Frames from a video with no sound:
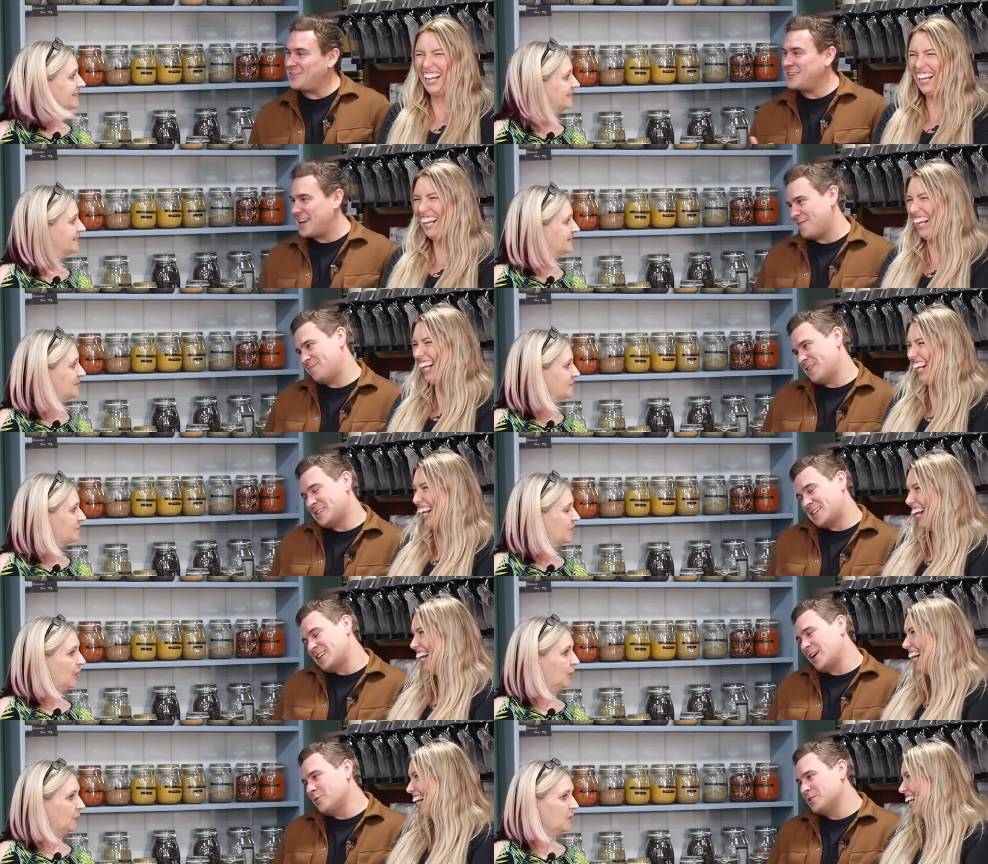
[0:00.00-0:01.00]
Speaker 1: so yeah,
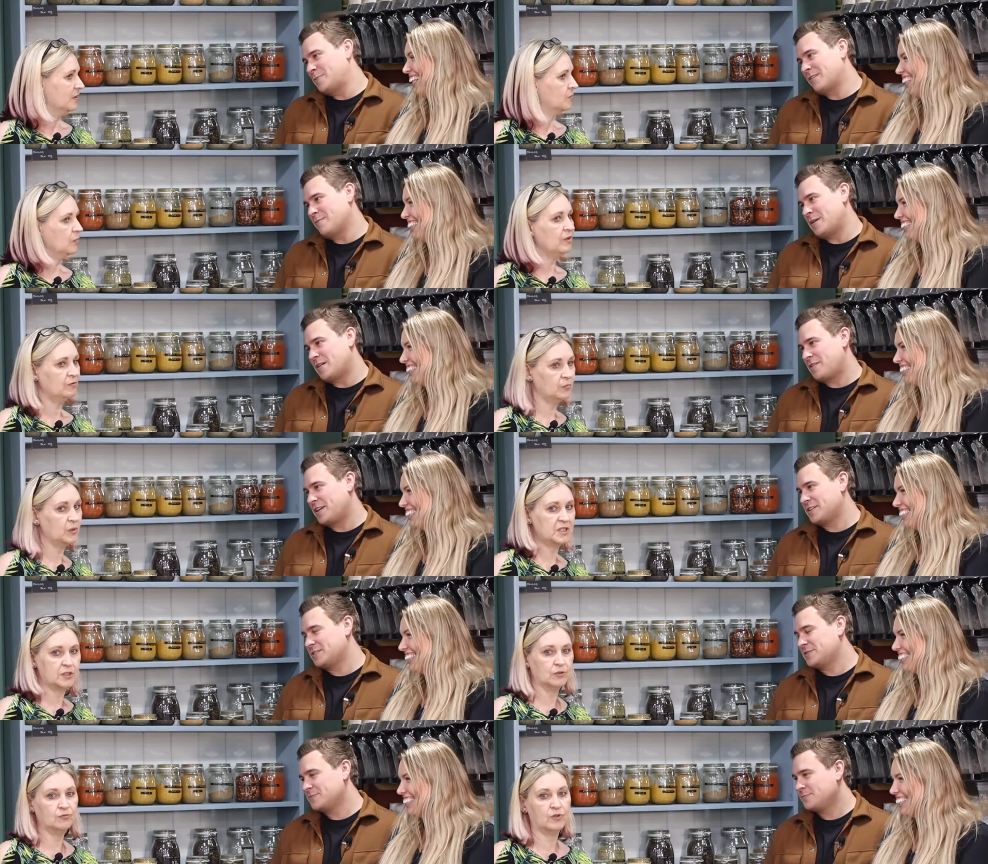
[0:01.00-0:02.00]
it's going to no, go on to bigger we, and
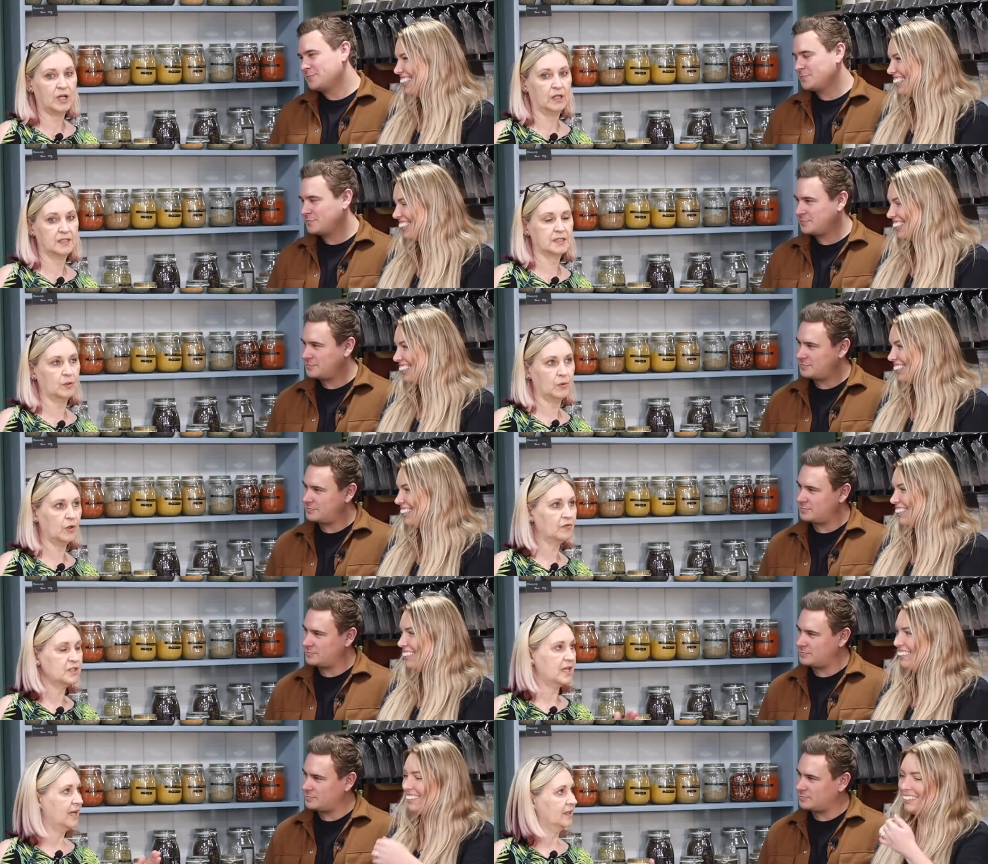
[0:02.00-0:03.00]
We soon realised. So we
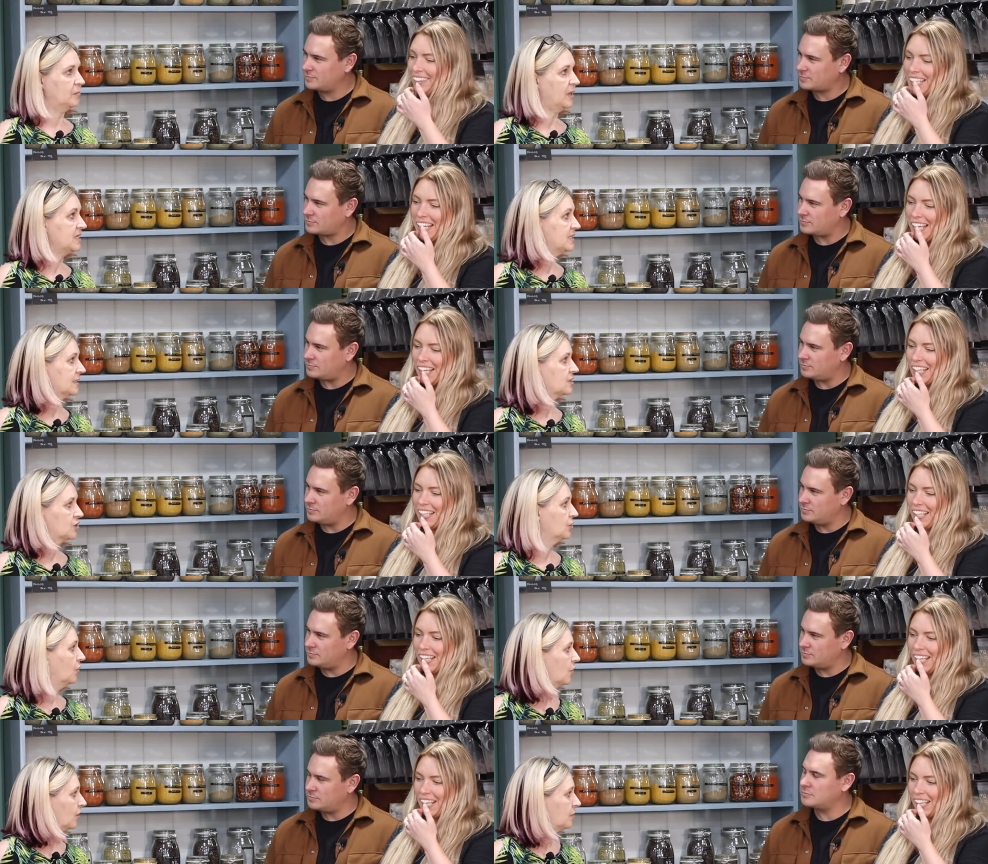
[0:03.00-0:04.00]
obviously had the basic
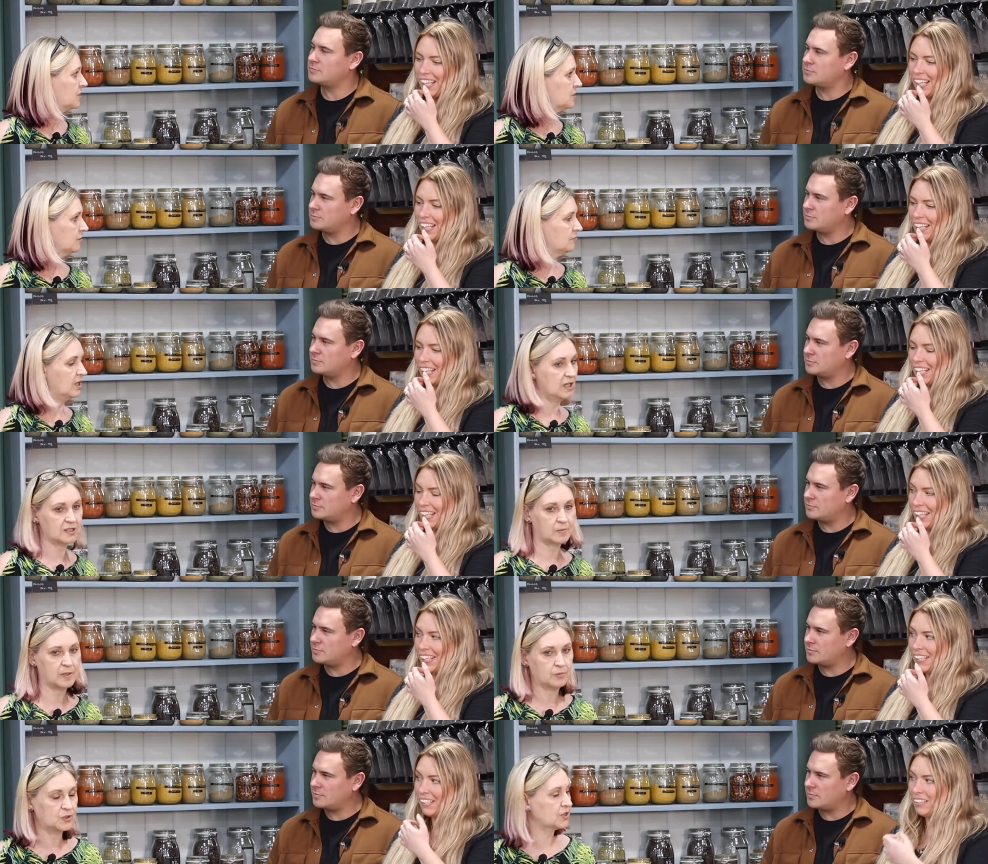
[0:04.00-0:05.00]
stock, and we soon
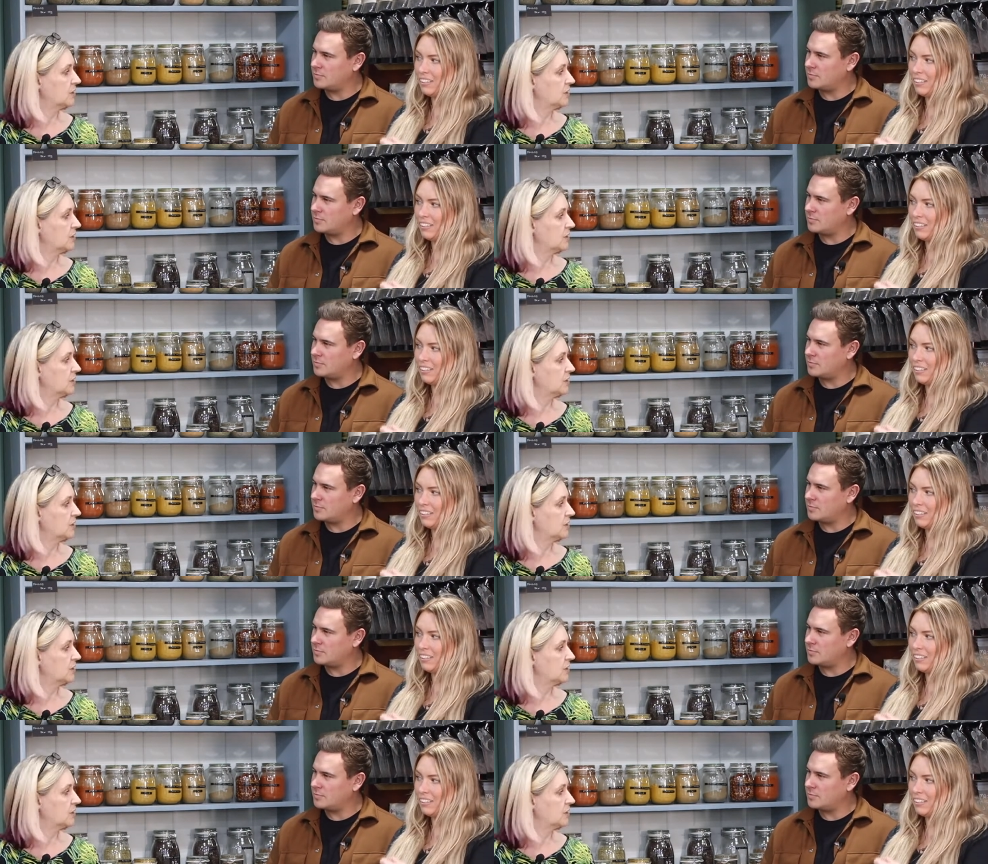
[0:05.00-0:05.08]
realised people